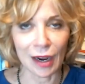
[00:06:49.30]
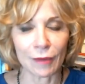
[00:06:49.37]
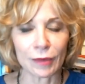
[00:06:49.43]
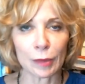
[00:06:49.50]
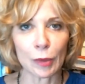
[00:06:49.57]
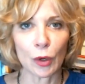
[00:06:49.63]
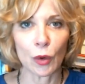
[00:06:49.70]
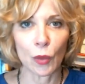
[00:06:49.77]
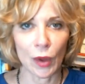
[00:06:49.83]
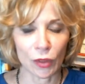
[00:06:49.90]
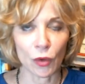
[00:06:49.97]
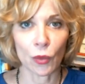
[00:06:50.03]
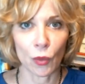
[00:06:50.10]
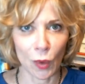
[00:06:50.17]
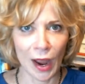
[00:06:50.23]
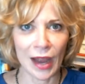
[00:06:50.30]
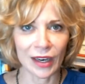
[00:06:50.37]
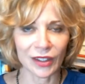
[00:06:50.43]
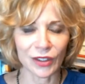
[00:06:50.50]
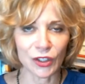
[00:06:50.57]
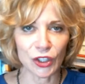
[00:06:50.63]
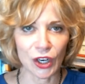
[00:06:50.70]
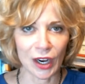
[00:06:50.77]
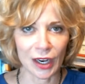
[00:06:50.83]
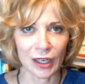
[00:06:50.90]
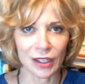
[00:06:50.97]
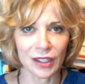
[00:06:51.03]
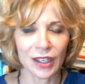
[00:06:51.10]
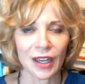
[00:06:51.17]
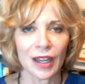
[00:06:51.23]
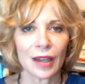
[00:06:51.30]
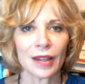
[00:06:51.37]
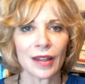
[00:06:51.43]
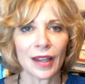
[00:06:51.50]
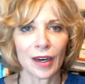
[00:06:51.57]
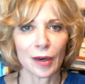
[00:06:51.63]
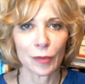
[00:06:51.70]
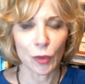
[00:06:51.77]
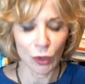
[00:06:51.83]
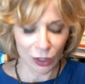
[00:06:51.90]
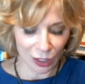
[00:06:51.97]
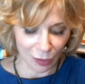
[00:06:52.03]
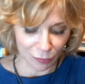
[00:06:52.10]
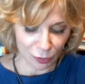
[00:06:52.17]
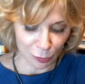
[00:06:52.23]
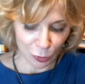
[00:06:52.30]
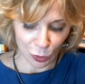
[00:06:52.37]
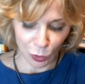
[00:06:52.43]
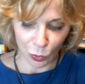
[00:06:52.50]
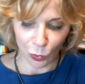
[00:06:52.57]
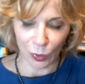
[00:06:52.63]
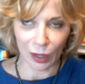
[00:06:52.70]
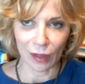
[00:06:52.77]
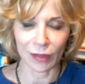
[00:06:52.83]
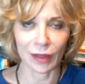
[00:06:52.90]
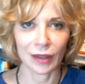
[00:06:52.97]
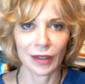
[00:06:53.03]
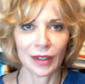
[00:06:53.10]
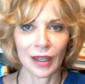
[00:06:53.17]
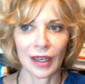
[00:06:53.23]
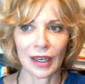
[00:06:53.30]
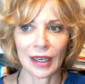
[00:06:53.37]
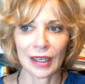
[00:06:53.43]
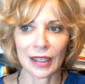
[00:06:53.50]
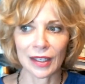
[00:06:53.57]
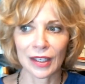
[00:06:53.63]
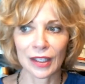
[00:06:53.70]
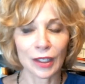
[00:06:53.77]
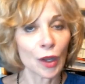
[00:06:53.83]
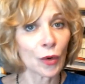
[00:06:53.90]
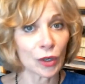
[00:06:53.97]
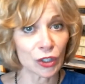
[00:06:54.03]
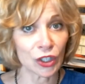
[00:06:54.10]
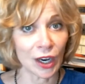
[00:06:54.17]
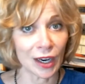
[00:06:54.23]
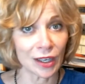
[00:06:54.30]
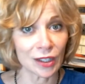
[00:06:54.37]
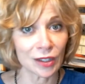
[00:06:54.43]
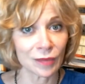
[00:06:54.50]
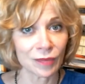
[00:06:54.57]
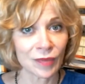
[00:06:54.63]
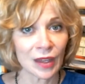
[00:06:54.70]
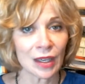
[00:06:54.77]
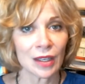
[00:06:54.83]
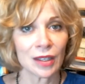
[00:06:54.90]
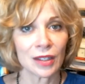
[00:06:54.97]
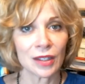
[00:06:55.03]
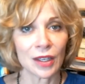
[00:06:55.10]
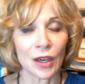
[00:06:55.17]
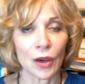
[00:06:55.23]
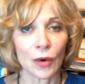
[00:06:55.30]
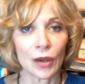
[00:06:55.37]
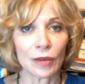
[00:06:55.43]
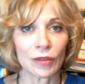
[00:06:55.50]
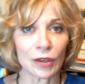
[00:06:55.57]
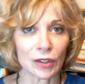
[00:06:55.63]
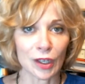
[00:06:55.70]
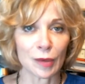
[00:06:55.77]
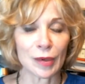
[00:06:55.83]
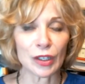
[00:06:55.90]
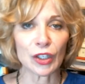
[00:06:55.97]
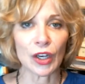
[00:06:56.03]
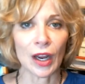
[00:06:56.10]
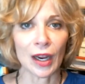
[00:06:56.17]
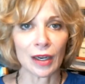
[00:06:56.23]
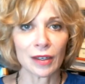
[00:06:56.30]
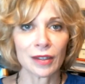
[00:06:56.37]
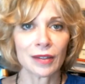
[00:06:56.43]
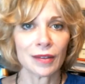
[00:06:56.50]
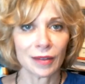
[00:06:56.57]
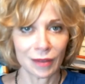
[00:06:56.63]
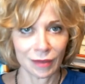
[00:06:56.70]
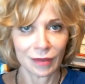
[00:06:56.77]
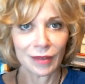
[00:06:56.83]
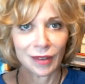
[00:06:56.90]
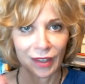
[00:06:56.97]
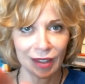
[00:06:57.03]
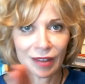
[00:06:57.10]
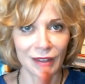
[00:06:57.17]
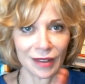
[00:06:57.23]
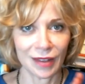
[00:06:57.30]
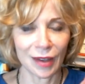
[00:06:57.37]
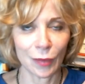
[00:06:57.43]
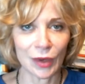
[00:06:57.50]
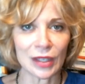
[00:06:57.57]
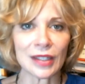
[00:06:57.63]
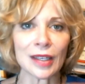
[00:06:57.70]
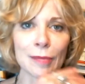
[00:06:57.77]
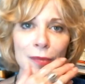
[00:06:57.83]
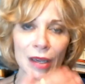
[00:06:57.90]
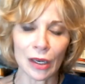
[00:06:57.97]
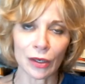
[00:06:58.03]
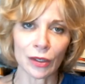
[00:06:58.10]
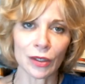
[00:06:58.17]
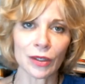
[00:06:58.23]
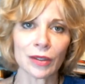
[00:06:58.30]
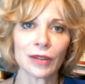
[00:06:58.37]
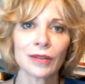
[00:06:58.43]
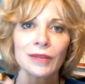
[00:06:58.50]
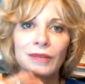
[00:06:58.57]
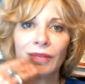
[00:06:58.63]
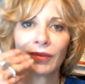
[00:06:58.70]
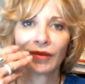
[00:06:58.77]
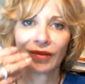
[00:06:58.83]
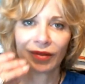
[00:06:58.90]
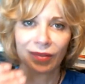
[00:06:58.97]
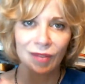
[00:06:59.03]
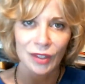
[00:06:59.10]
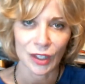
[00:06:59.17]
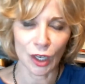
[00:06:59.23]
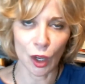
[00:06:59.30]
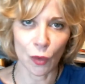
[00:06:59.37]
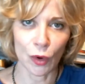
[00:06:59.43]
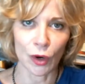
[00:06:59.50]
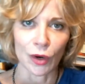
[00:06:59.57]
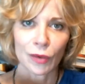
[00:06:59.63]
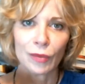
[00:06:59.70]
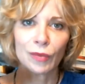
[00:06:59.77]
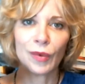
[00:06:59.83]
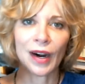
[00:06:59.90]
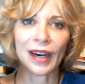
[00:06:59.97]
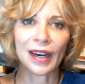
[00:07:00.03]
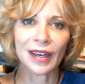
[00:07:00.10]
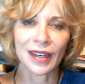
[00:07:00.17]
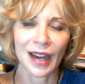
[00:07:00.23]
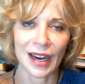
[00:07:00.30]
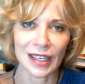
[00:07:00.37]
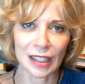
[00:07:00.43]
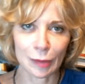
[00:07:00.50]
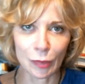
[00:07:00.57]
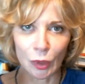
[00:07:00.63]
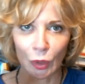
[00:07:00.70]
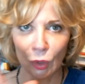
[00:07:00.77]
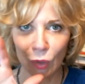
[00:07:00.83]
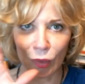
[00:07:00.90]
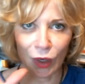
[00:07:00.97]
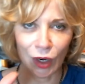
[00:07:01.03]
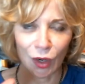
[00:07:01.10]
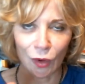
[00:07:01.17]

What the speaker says: comfortable with radical change. They're more comfortable with slower change. So if there's going to be change, they want to see metered, slower, recognizable,